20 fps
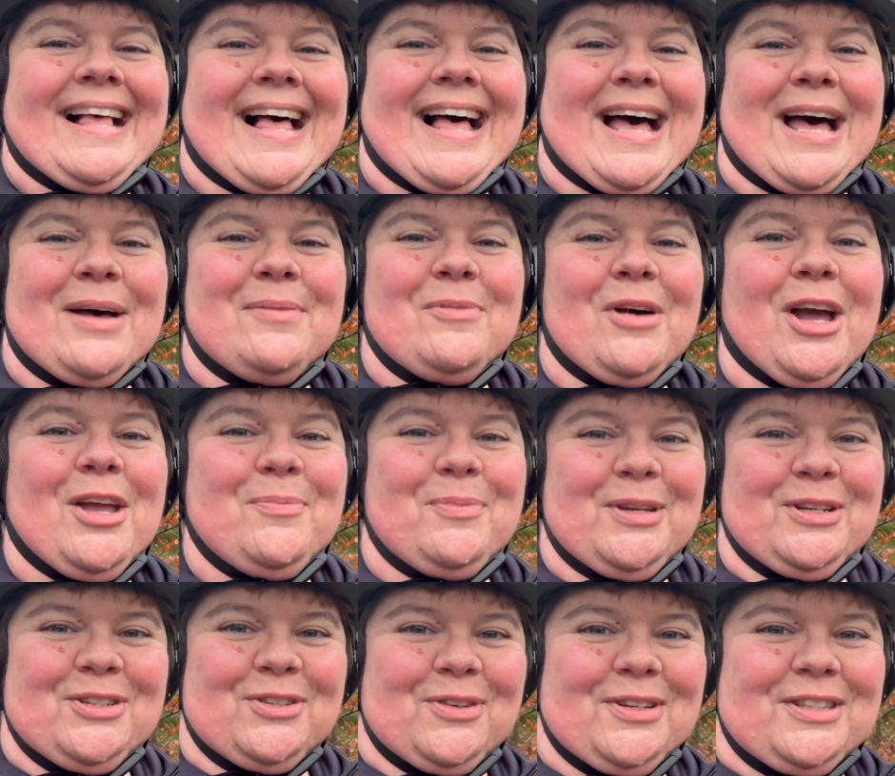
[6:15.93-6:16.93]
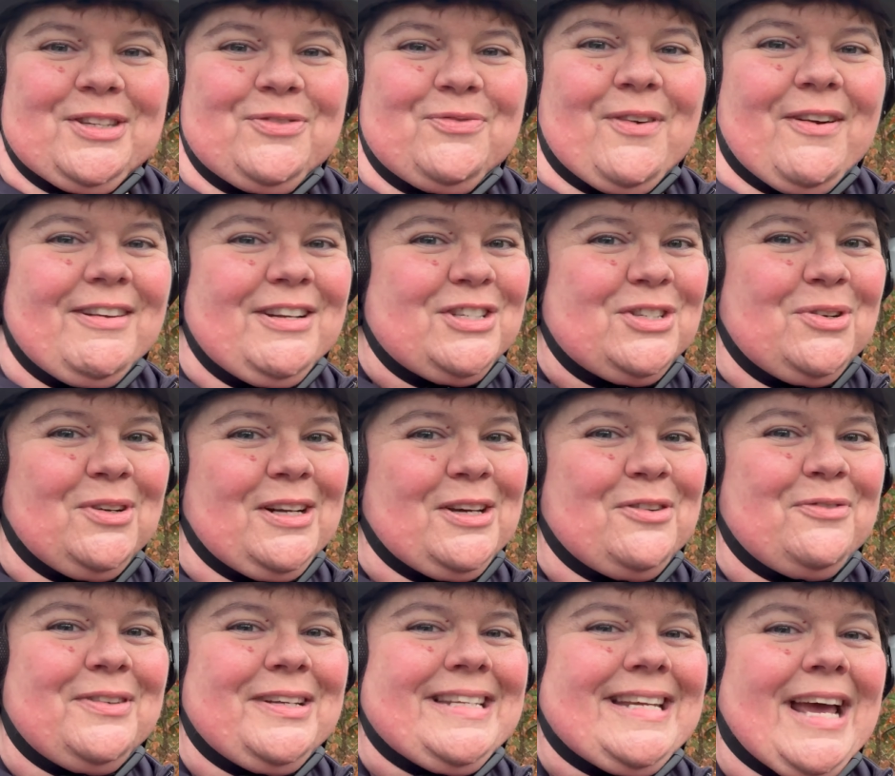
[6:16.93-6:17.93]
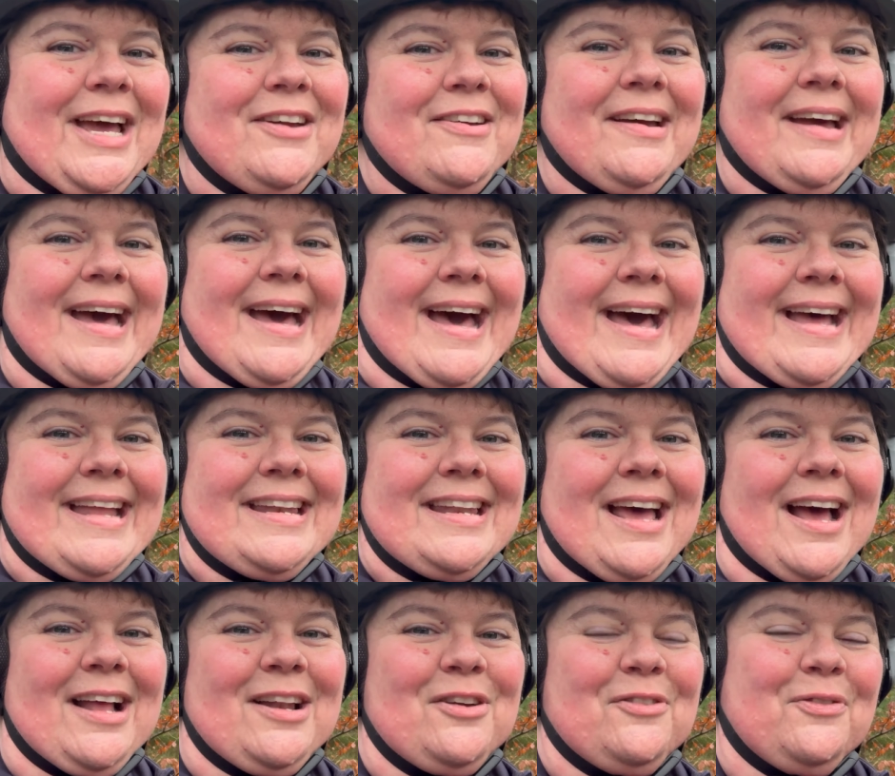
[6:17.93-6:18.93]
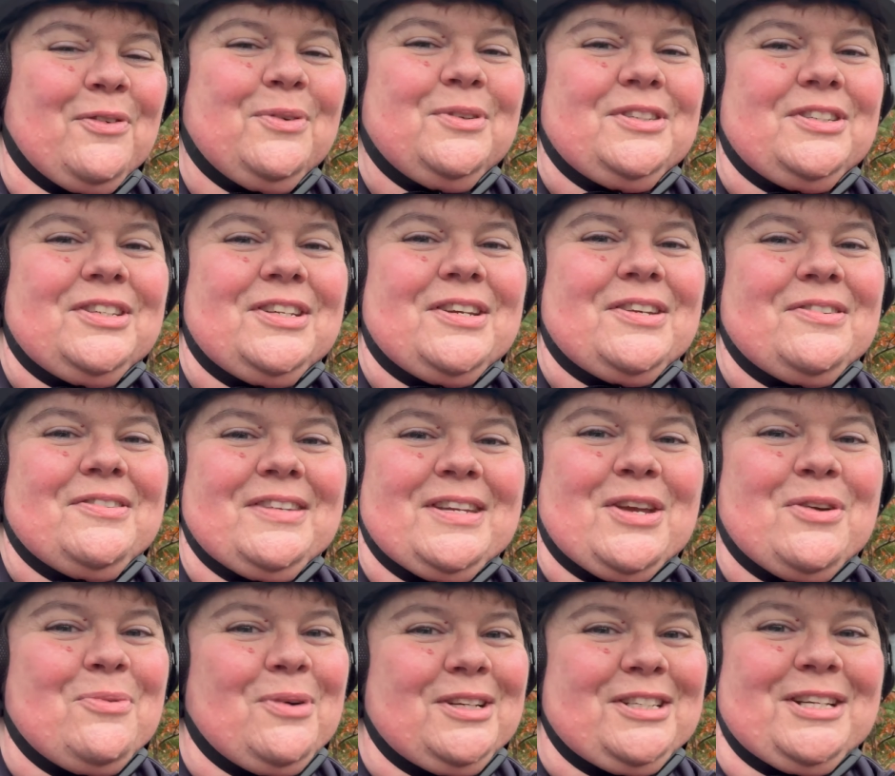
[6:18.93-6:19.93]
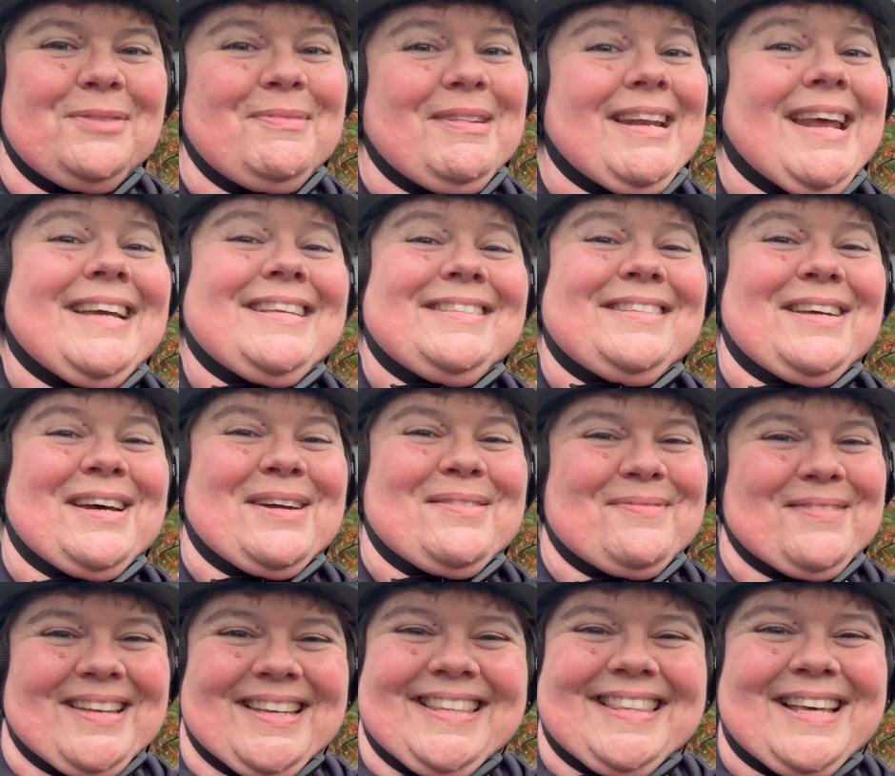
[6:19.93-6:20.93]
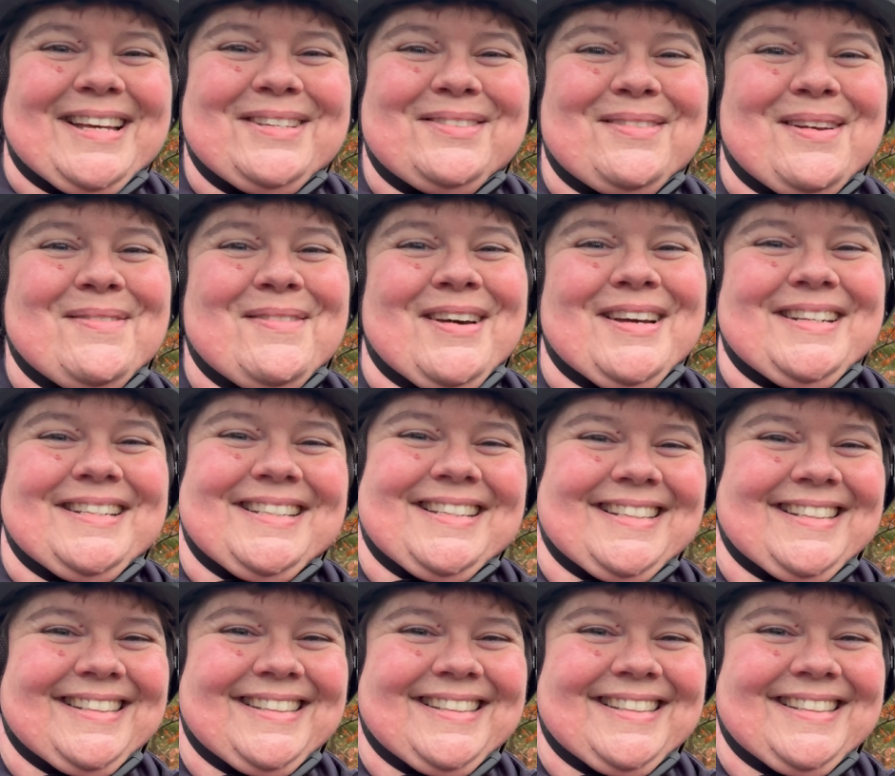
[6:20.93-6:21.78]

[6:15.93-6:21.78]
Hope you enjoyed this very short little video, and look forward to you watching me next time. Thanks very much.